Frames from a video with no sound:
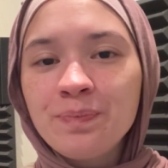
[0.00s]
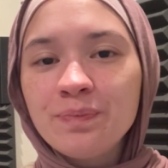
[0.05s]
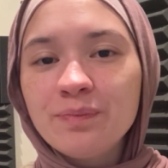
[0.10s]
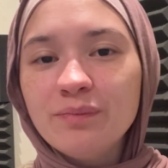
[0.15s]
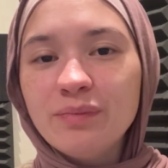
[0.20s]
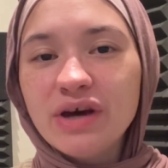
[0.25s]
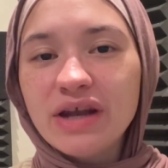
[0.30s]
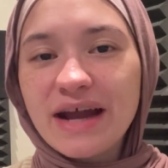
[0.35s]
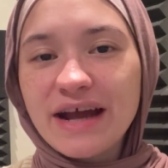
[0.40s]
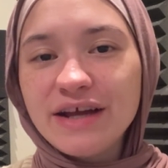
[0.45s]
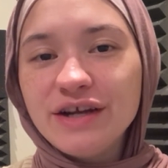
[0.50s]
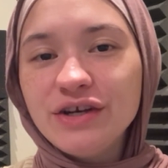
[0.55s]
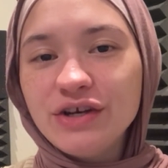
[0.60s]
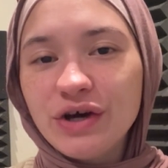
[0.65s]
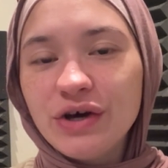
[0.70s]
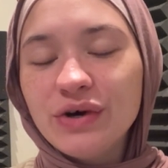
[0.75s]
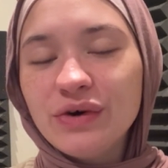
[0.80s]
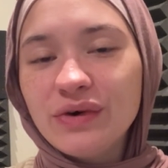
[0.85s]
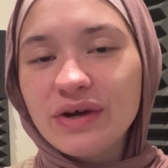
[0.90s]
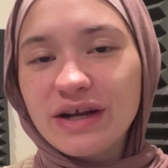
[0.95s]
But I
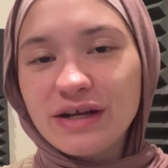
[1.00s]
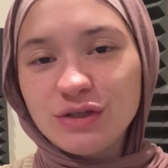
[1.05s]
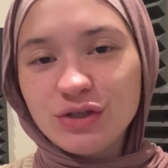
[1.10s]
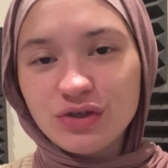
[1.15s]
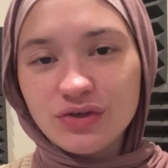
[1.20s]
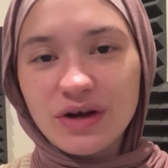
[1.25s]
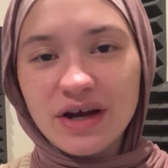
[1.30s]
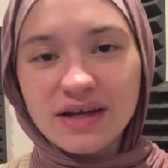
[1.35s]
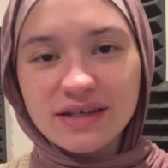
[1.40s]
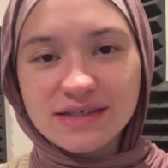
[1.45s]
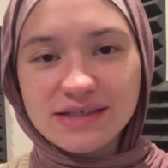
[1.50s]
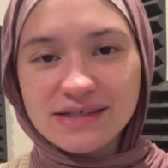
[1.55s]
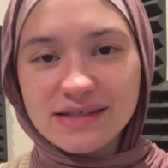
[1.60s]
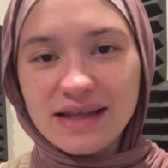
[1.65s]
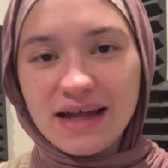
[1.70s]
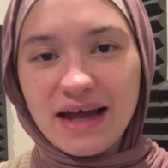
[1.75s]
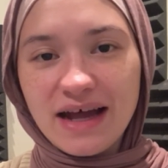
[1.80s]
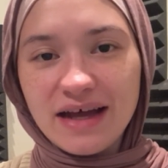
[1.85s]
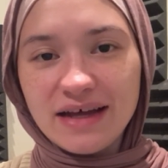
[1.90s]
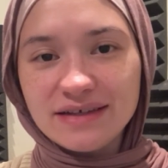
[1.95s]
know and I trust
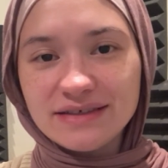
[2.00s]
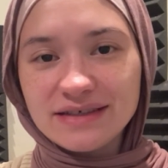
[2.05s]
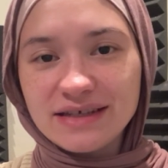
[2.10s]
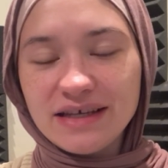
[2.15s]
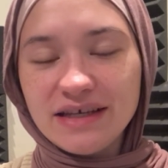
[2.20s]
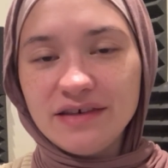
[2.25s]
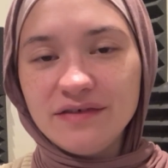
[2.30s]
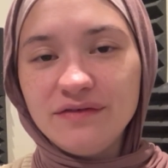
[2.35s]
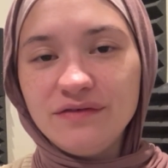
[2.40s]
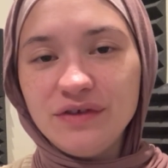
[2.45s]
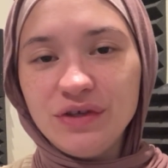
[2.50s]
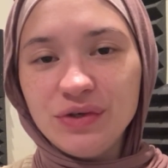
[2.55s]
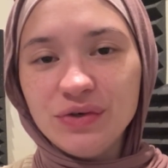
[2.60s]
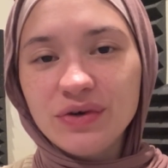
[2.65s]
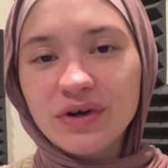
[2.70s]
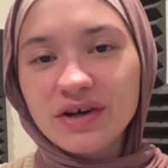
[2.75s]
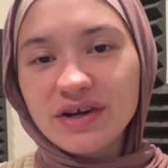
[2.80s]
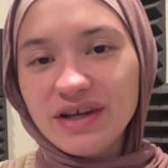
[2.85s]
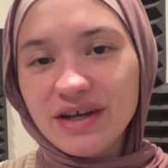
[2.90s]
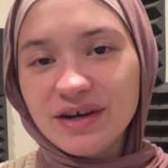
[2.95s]
that if you
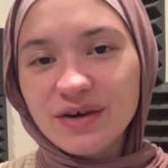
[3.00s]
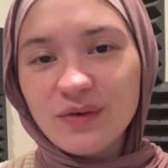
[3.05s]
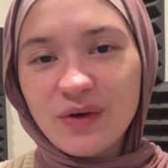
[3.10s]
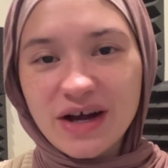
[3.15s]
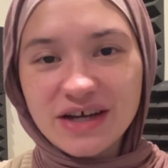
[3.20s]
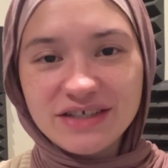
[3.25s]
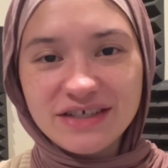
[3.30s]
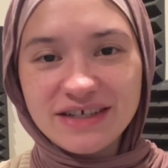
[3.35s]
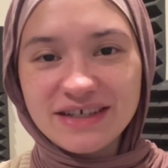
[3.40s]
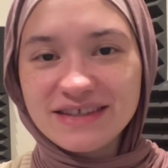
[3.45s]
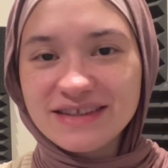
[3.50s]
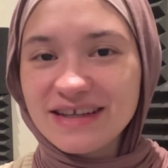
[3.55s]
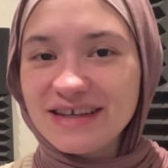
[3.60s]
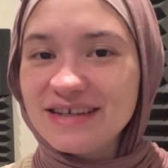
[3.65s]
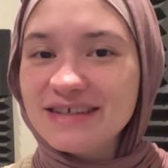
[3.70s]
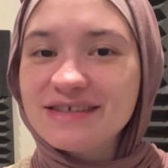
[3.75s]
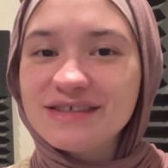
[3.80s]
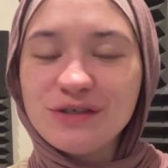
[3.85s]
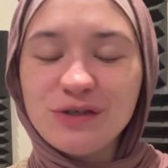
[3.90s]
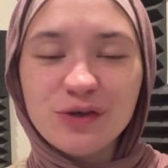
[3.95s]
are here watching
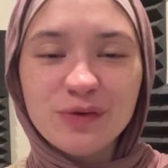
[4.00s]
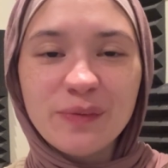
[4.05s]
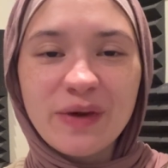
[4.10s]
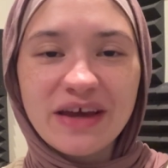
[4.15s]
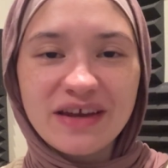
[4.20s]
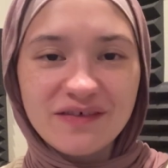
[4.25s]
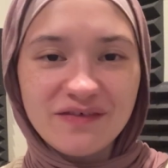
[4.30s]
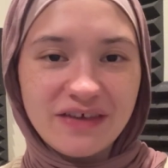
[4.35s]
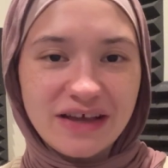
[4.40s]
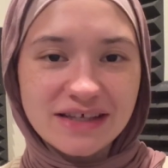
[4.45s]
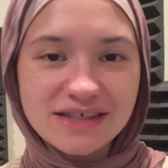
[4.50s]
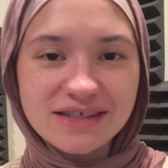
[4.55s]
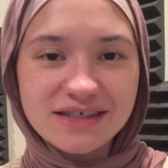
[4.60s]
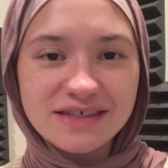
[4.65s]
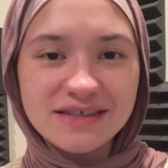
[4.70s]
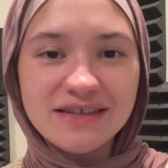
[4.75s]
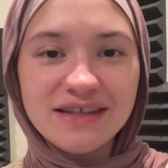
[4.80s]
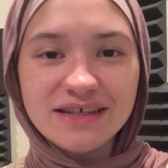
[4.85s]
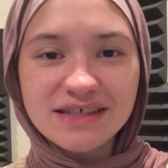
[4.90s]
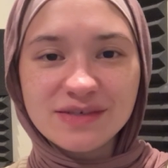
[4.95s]
this, you
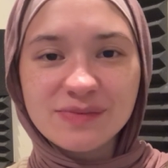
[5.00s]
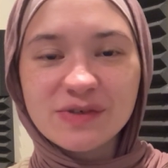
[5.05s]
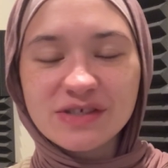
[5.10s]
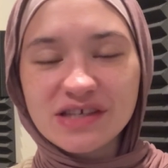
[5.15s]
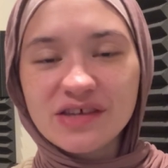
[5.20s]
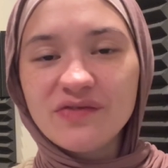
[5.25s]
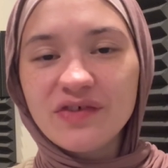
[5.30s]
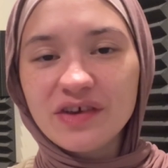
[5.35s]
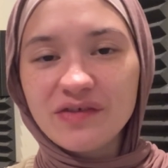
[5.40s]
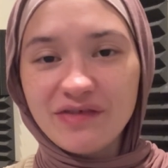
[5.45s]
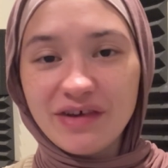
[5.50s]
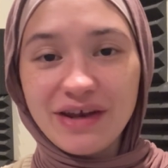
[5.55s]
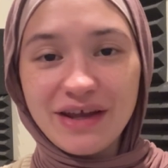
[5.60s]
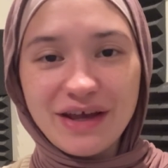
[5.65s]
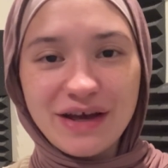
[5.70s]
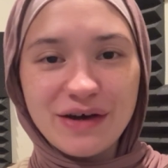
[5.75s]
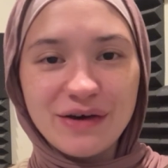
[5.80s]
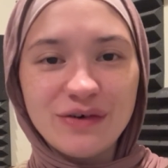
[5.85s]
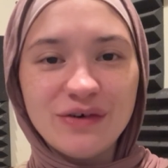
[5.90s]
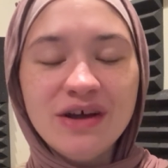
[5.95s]
manifested this specific
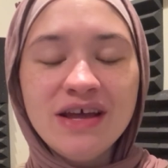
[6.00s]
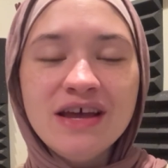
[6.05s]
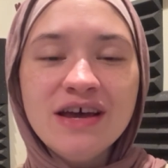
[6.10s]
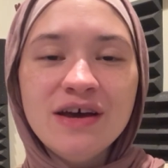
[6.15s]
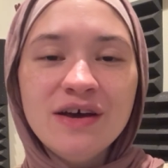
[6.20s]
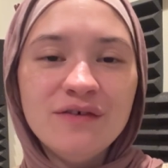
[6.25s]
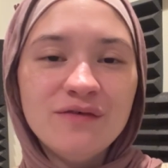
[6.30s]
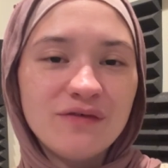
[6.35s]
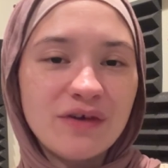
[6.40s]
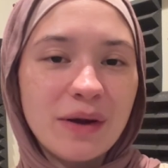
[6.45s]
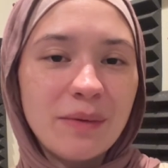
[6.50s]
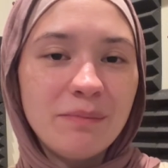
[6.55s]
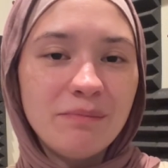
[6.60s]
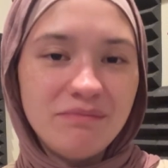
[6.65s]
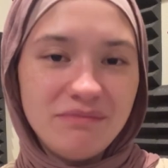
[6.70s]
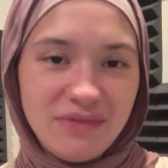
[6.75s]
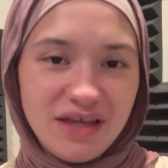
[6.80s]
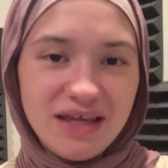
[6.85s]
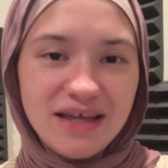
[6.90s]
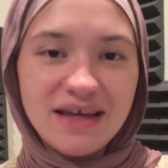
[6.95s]
video
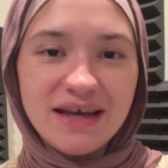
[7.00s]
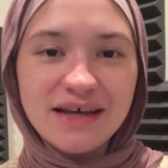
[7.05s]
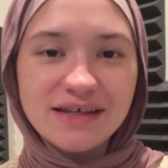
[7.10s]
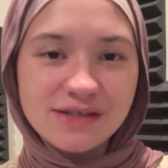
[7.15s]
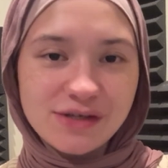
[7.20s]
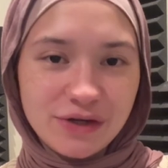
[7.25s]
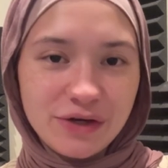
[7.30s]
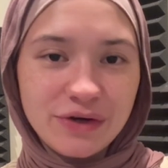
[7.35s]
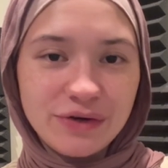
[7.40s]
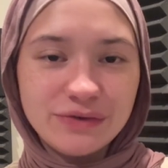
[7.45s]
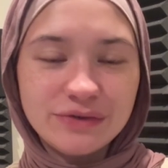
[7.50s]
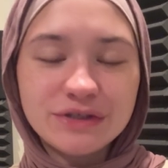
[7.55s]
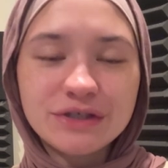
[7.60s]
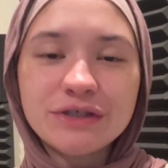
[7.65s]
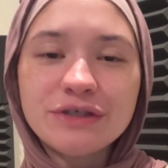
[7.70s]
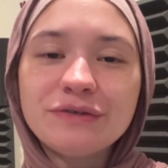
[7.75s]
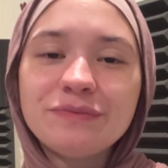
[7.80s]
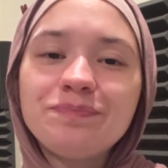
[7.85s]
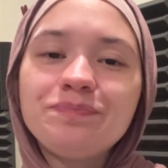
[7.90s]
from me as a coach.